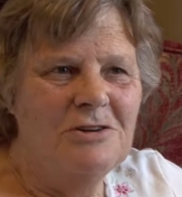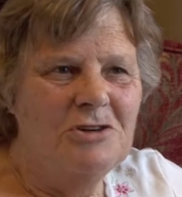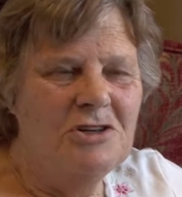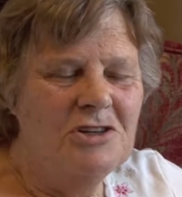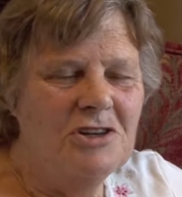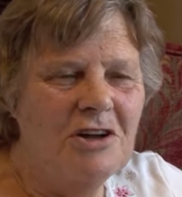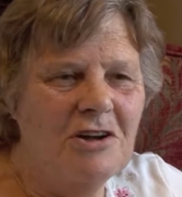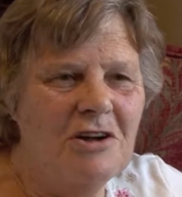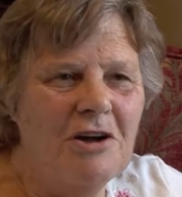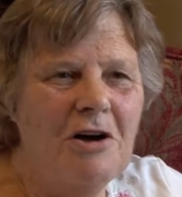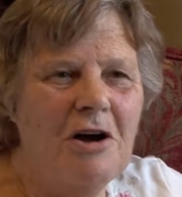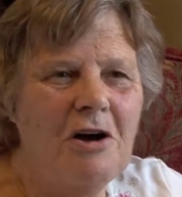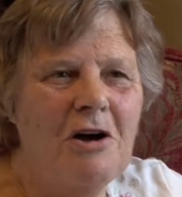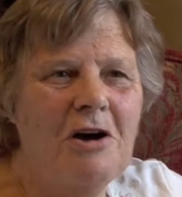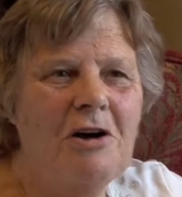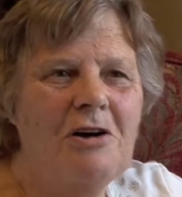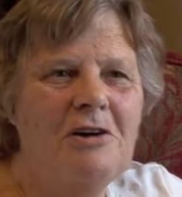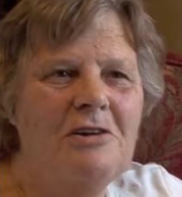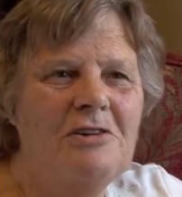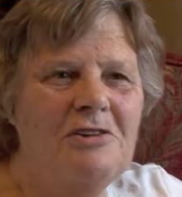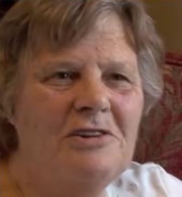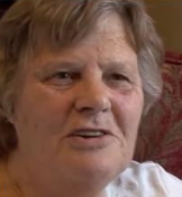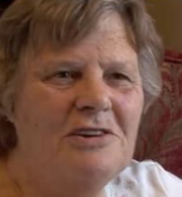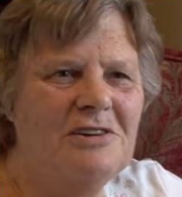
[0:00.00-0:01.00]

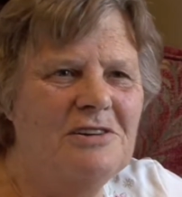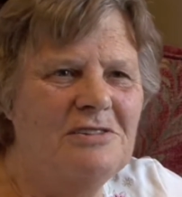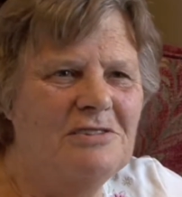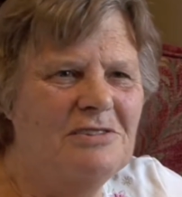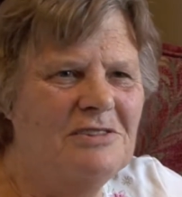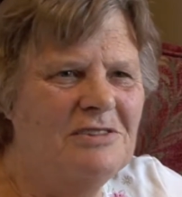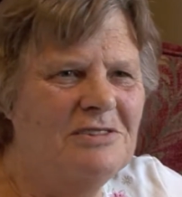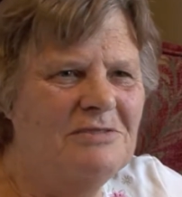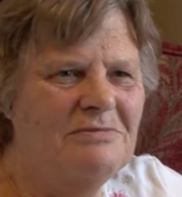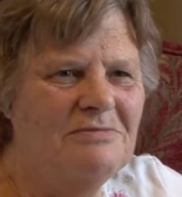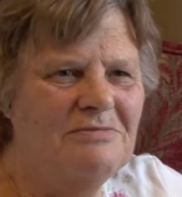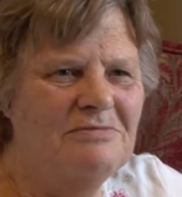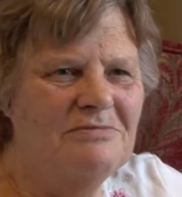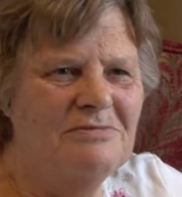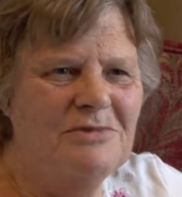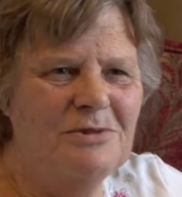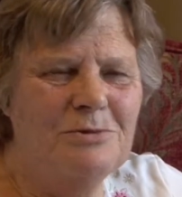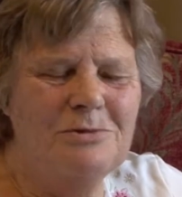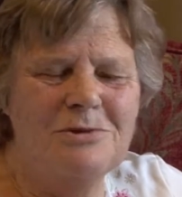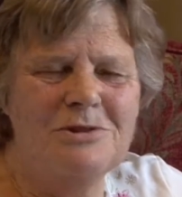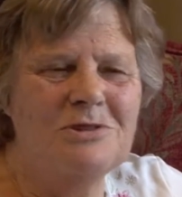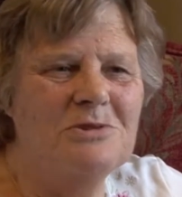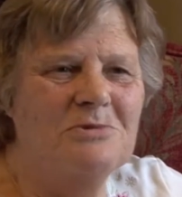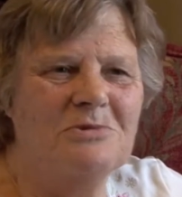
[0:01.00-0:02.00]
tar and
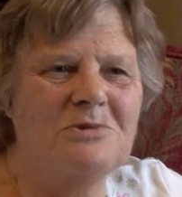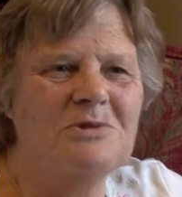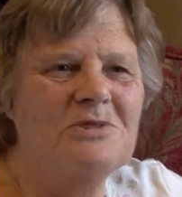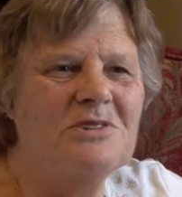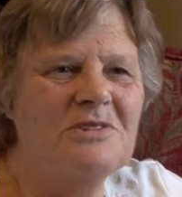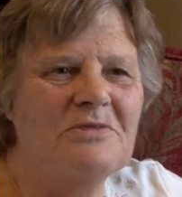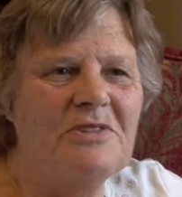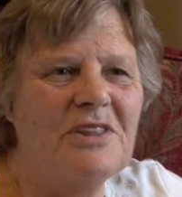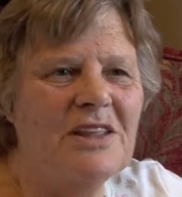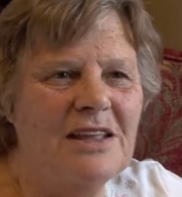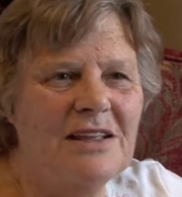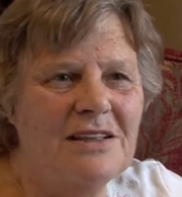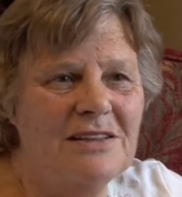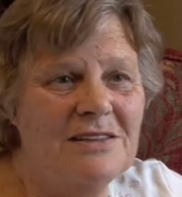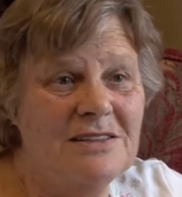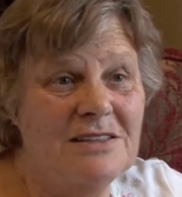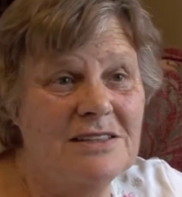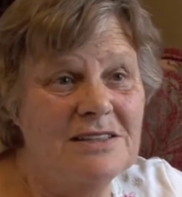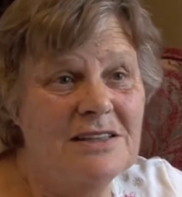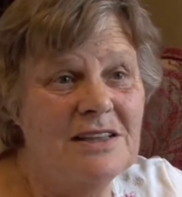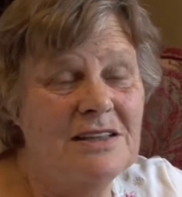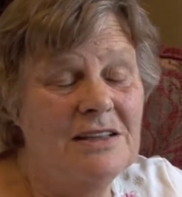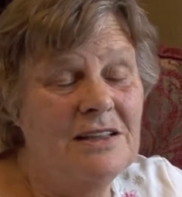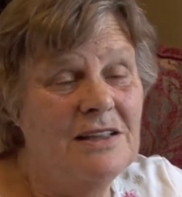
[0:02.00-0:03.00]
all sorts of
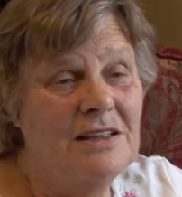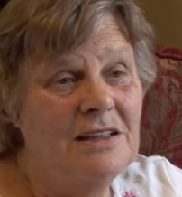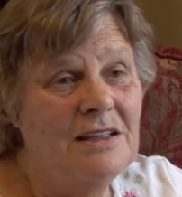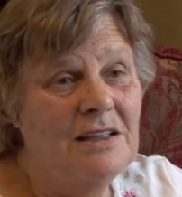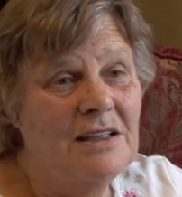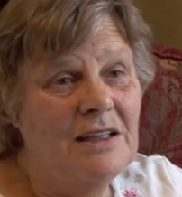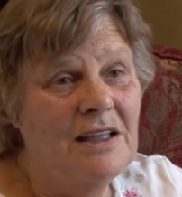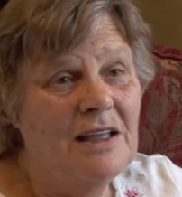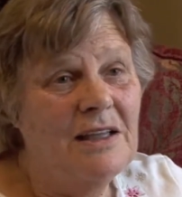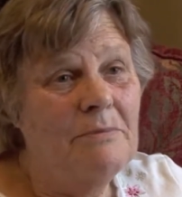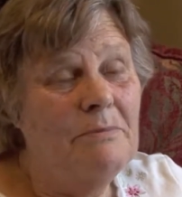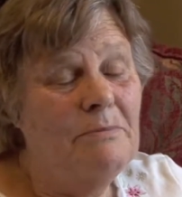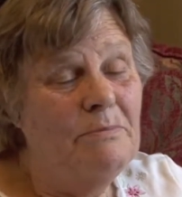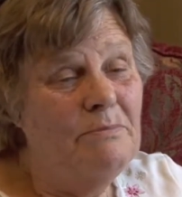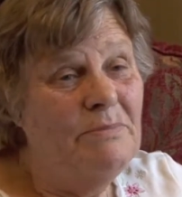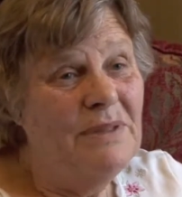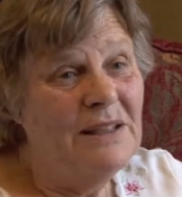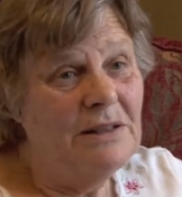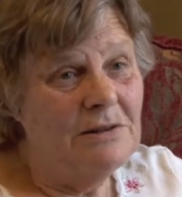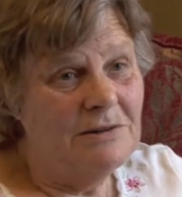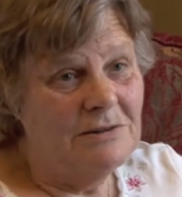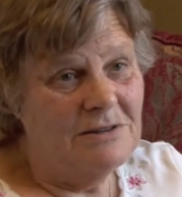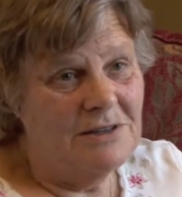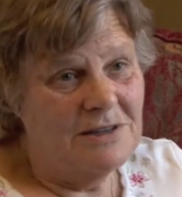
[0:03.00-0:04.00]
things, and
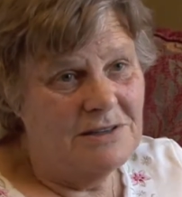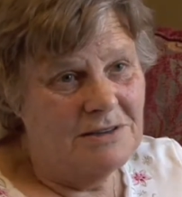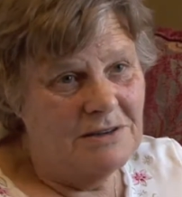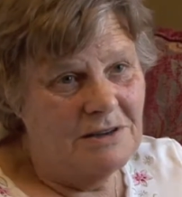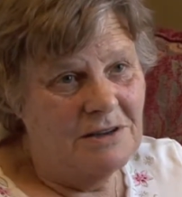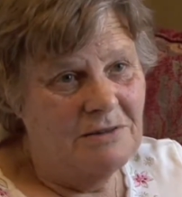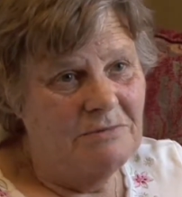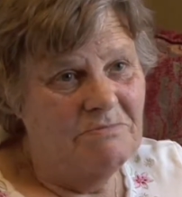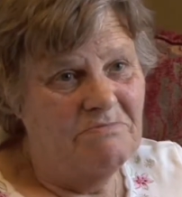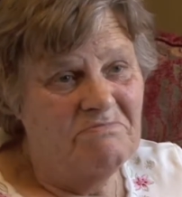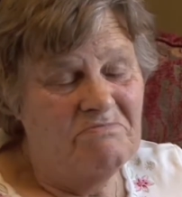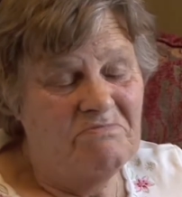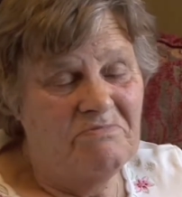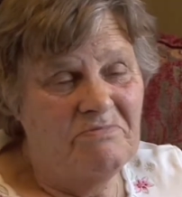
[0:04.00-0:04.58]
built a